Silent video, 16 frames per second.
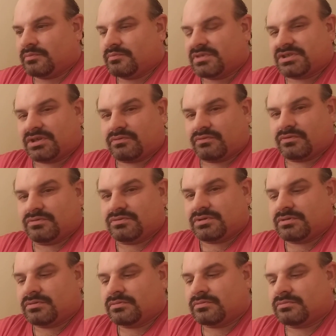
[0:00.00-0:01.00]
Mystic
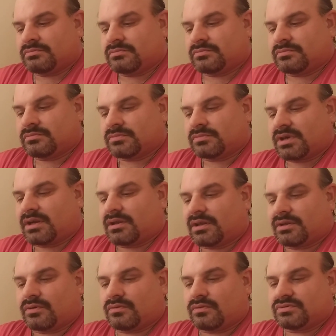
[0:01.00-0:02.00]
Roots. Kind of
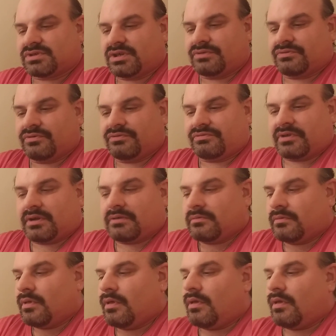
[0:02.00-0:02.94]
like the whole see-through thing.